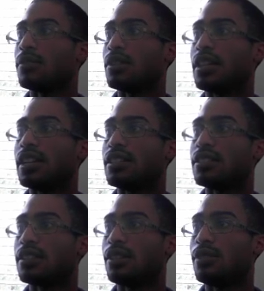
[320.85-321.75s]
the land
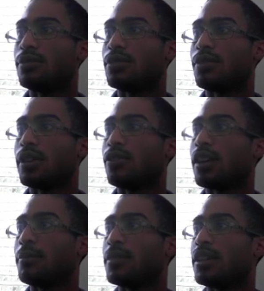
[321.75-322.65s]
itself. So if I
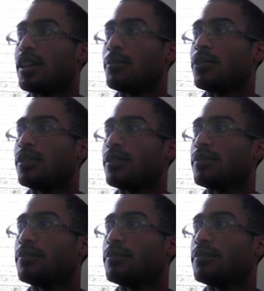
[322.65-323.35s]
grab the camera,